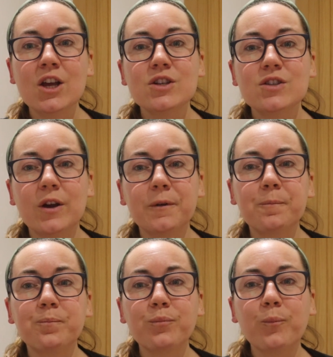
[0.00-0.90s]

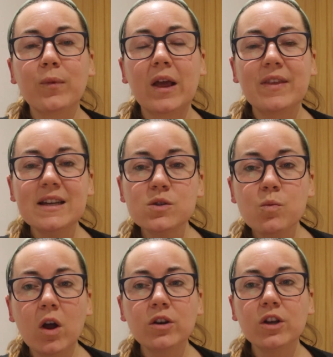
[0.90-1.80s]
So this
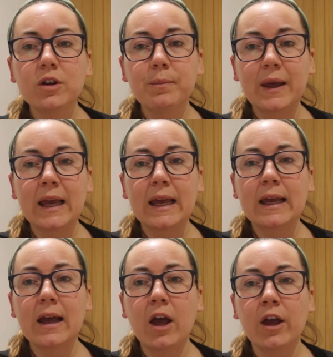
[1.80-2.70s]
one can
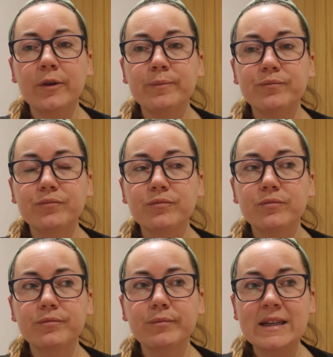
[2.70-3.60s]
be
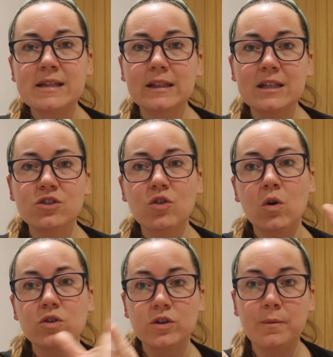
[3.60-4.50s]
basically
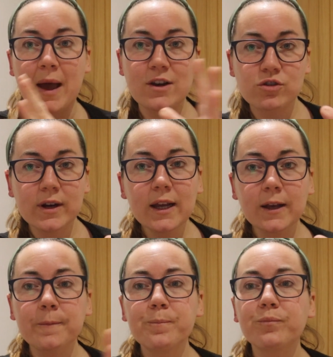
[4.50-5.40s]
scored on a
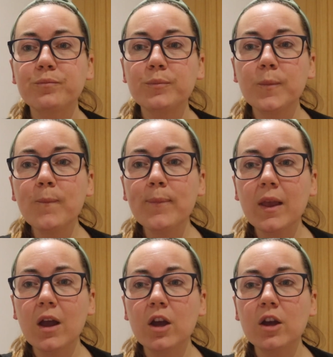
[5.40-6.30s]
metric.
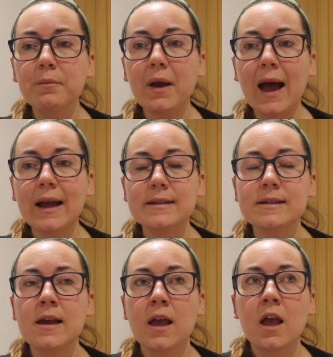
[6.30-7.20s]

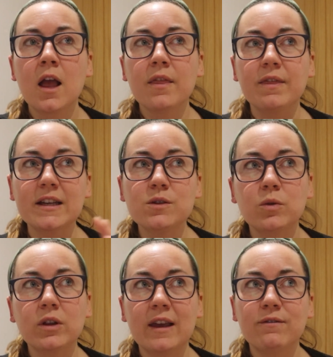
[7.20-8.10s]
And this
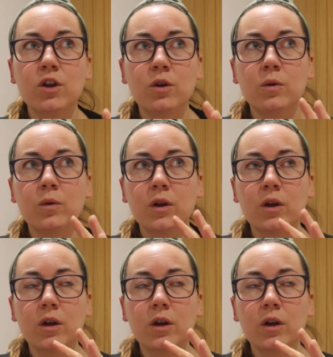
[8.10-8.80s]
will give you